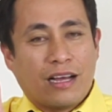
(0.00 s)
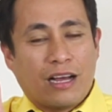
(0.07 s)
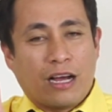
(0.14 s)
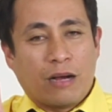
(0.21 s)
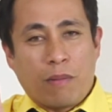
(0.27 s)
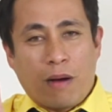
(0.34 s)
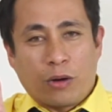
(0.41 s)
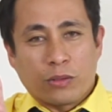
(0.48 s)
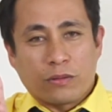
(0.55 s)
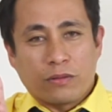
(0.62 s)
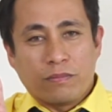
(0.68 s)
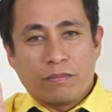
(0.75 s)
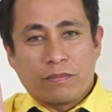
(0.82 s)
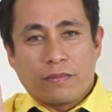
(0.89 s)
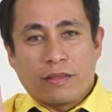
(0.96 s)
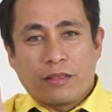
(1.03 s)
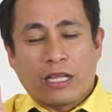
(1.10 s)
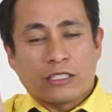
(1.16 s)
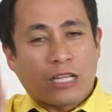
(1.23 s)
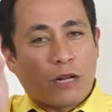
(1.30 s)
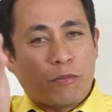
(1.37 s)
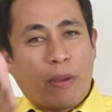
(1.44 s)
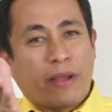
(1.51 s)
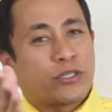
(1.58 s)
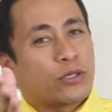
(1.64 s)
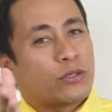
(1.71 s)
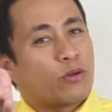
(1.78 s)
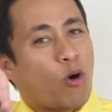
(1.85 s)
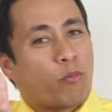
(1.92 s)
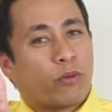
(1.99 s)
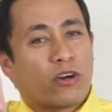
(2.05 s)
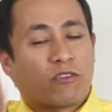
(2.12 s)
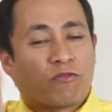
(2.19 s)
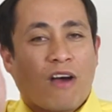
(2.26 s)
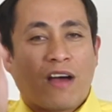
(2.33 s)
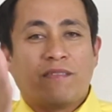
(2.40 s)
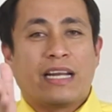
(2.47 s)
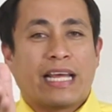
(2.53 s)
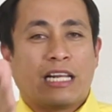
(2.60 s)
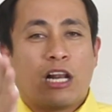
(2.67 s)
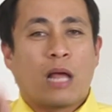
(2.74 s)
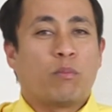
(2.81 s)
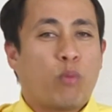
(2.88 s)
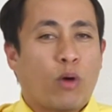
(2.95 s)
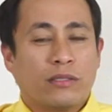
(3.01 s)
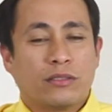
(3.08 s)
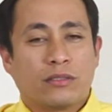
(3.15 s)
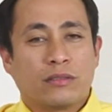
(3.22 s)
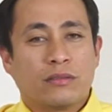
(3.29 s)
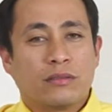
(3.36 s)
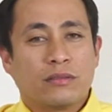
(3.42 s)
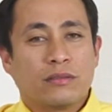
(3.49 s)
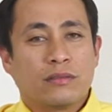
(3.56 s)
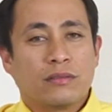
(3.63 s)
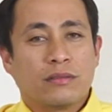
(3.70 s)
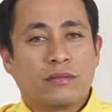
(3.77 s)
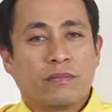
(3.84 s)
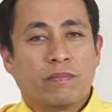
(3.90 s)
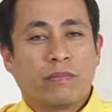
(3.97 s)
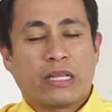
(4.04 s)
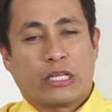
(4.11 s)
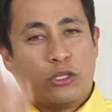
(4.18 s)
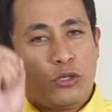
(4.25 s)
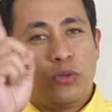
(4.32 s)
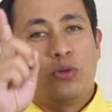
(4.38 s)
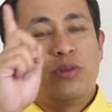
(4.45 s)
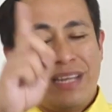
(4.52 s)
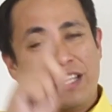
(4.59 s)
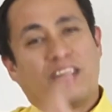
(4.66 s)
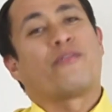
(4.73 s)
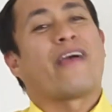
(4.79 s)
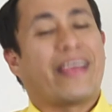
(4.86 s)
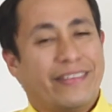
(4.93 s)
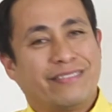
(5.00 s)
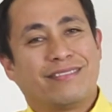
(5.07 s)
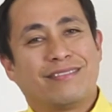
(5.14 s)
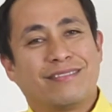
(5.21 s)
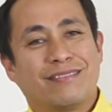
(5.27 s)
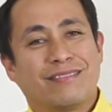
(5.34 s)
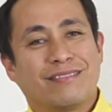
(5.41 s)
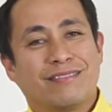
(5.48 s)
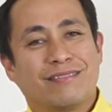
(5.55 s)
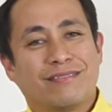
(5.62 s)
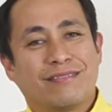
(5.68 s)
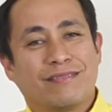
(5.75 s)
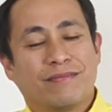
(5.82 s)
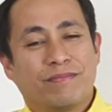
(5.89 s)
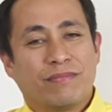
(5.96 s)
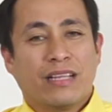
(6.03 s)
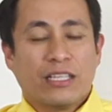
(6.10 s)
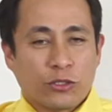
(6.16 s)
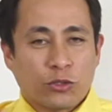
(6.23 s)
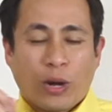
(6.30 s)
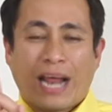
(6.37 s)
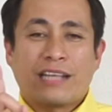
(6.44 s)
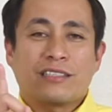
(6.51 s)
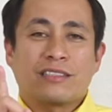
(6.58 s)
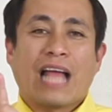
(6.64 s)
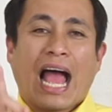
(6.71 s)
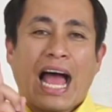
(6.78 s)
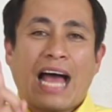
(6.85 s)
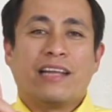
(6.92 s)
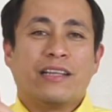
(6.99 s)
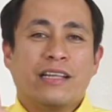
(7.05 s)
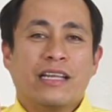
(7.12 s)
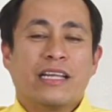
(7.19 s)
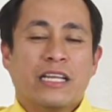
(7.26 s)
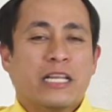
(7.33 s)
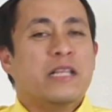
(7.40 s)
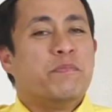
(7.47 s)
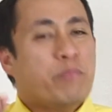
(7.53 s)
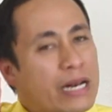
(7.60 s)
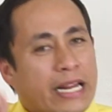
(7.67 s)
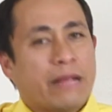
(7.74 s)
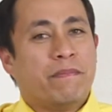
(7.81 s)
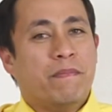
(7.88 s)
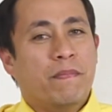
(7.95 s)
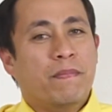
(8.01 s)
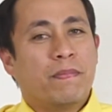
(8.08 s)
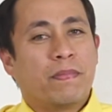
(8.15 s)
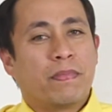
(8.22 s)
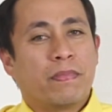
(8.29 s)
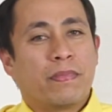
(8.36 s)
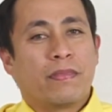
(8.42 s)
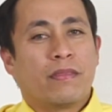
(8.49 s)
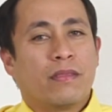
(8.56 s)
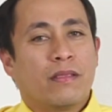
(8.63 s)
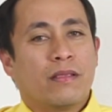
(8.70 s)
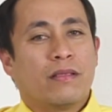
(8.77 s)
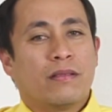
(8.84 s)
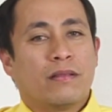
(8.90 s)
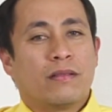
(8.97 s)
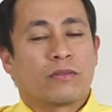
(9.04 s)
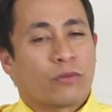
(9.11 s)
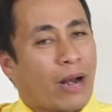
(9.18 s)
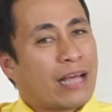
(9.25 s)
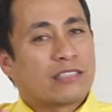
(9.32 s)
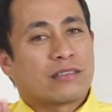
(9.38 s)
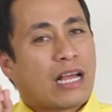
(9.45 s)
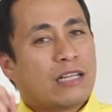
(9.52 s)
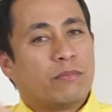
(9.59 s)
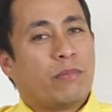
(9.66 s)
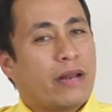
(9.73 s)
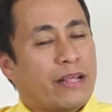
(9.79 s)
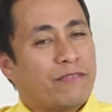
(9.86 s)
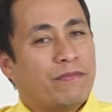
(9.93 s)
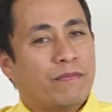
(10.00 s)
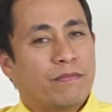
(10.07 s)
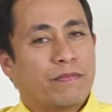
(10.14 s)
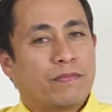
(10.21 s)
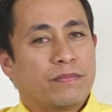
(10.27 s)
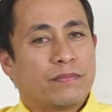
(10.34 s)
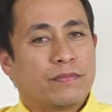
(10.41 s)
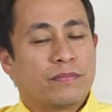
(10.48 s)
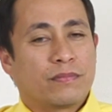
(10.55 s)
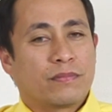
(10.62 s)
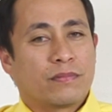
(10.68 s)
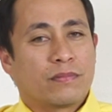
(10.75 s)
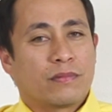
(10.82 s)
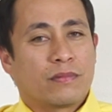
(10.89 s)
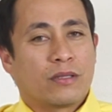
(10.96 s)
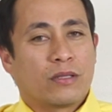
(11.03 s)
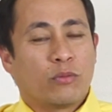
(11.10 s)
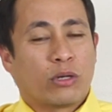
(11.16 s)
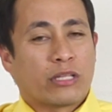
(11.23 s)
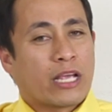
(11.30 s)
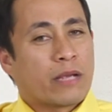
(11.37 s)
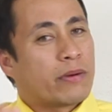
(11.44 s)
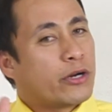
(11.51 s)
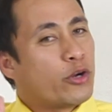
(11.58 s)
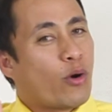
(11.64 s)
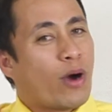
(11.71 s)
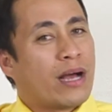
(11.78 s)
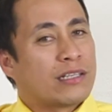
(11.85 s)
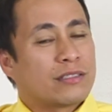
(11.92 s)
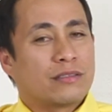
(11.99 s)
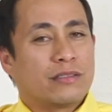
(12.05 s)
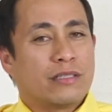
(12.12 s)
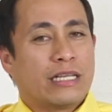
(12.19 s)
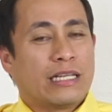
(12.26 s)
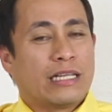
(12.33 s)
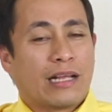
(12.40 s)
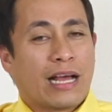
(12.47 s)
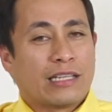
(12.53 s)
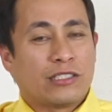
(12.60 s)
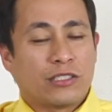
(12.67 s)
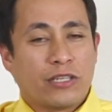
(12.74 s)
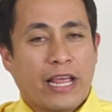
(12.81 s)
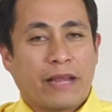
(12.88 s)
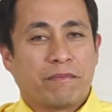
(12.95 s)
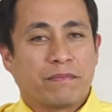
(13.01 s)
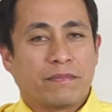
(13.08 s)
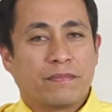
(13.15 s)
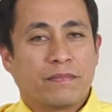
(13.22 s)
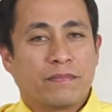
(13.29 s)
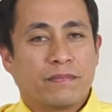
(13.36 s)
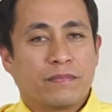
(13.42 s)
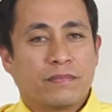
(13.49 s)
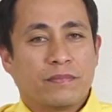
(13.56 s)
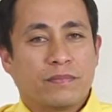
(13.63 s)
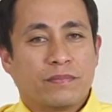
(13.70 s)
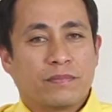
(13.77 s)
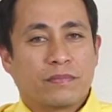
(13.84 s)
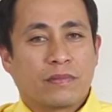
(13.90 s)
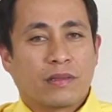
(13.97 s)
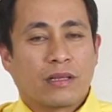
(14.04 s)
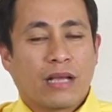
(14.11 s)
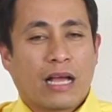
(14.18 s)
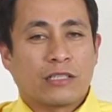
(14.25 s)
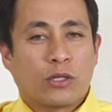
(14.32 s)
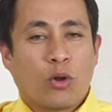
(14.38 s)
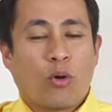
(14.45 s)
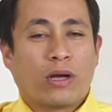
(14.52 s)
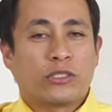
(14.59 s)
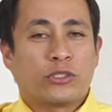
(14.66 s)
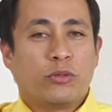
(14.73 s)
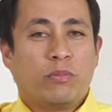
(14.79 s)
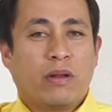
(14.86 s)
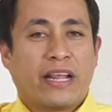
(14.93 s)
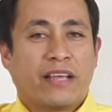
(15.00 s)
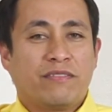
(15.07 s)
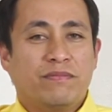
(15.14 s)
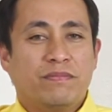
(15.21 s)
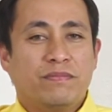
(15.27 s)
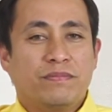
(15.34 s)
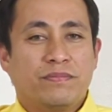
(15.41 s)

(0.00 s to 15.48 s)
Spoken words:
about the salvation of your family and loved ones? You need faith. Trust and believe. Trust and believe. Whatever you ask in God's name, as long as you believe,